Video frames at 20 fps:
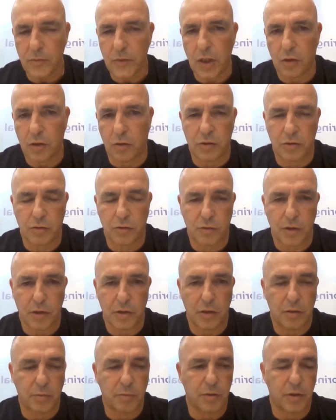
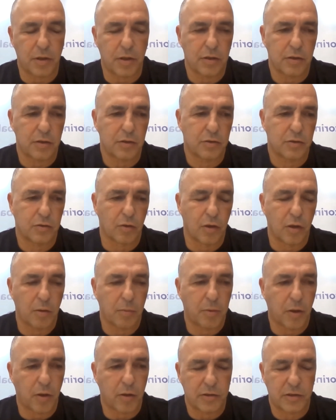concentrated solar
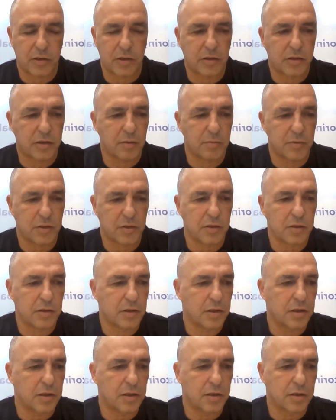power systems in
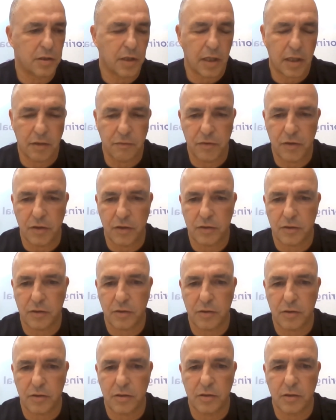the Negev
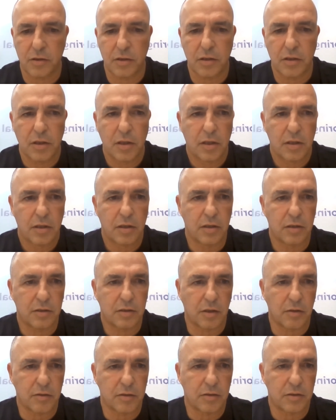desert, in the
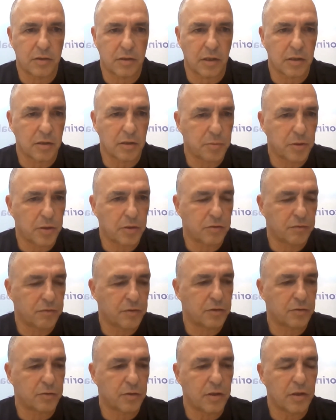southern part of
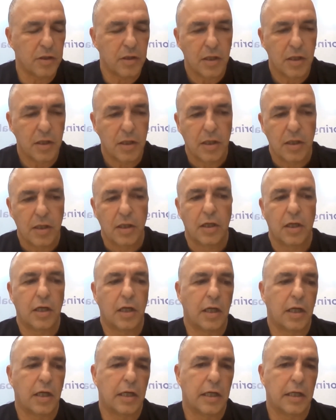Israel,
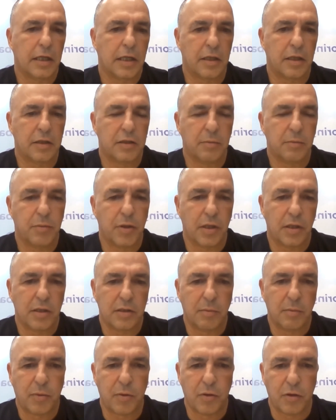and
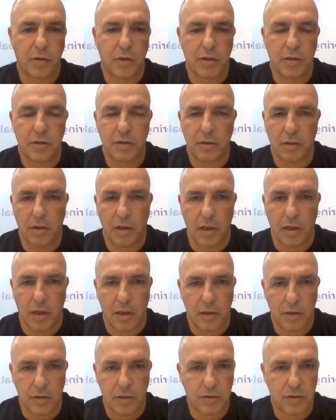deployed
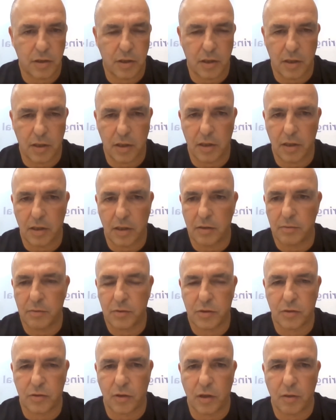large
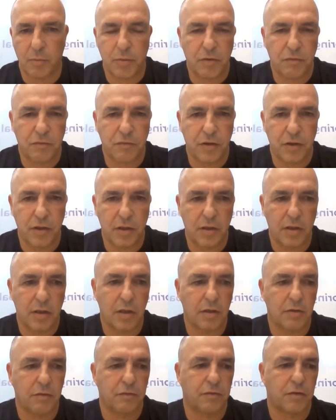solar PV
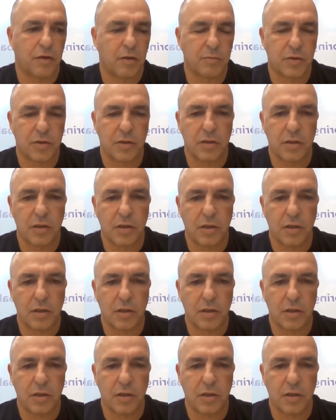farms in